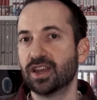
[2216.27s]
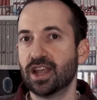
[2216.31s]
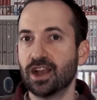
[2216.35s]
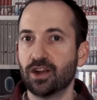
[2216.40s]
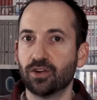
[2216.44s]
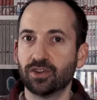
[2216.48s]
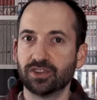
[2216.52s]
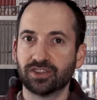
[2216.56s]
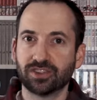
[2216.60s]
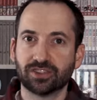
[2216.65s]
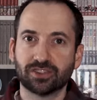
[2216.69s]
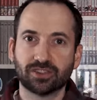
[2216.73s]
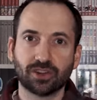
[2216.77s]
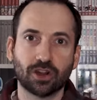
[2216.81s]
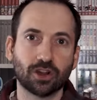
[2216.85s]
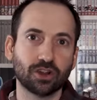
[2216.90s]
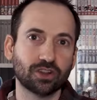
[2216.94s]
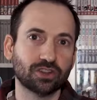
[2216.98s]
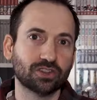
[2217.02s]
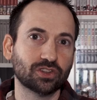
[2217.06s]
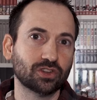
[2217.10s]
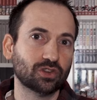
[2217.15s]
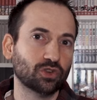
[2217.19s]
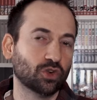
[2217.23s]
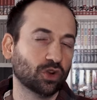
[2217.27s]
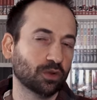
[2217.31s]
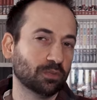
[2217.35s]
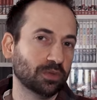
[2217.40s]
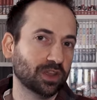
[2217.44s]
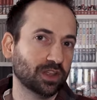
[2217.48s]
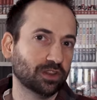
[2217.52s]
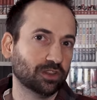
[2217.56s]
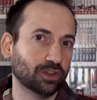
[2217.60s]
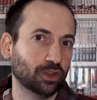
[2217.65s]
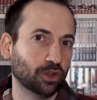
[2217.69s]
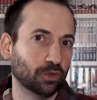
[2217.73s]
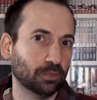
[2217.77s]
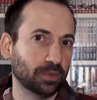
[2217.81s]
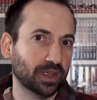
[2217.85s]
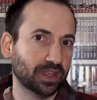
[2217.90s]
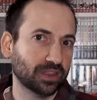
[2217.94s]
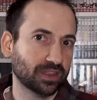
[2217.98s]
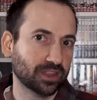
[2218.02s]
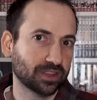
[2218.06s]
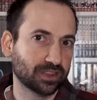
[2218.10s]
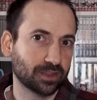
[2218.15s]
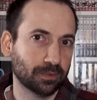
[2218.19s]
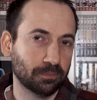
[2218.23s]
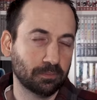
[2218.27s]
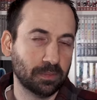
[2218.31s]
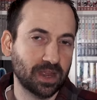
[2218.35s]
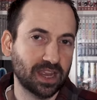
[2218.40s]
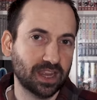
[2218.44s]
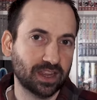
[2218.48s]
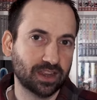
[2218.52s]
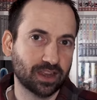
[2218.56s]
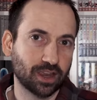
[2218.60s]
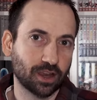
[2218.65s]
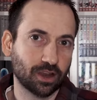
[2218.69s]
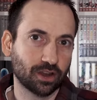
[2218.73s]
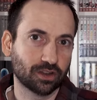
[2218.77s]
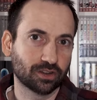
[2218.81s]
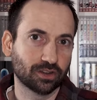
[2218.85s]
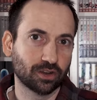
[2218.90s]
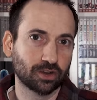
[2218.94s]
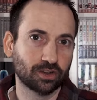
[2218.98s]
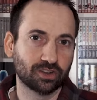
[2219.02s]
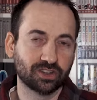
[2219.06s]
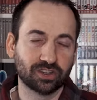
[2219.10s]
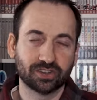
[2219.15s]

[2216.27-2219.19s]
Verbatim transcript: Now it's starting to annoy me a little bit that the main character,